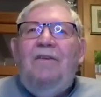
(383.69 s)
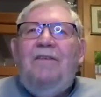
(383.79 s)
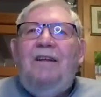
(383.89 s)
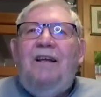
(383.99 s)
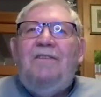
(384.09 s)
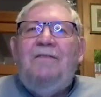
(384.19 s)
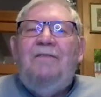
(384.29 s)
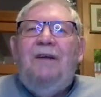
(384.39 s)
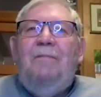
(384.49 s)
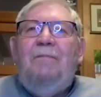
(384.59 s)
There's lots of
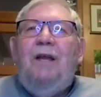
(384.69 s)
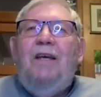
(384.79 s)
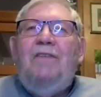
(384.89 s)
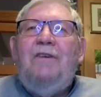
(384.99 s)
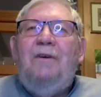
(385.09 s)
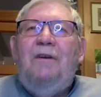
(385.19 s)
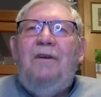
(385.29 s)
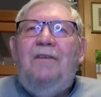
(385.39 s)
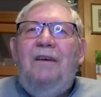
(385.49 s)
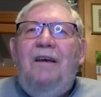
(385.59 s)
plays here
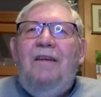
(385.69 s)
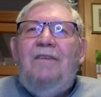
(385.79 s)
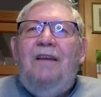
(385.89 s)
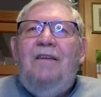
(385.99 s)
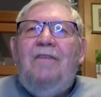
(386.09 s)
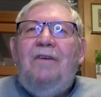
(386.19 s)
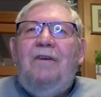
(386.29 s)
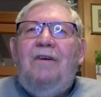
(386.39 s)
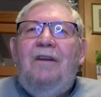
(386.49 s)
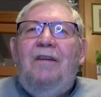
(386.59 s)
to say that they're
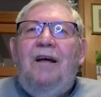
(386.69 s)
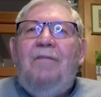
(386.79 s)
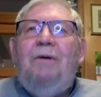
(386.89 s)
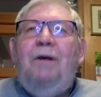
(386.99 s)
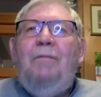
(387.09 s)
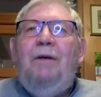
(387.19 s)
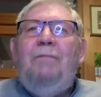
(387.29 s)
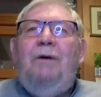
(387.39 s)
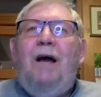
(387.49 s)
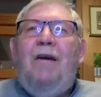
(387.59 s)
going to not be a
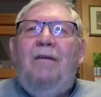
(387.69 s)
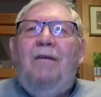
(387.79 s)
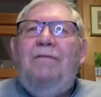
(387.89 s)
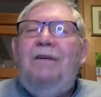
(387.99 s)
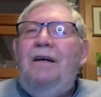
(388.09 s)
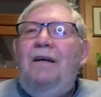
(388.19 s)
big buyer of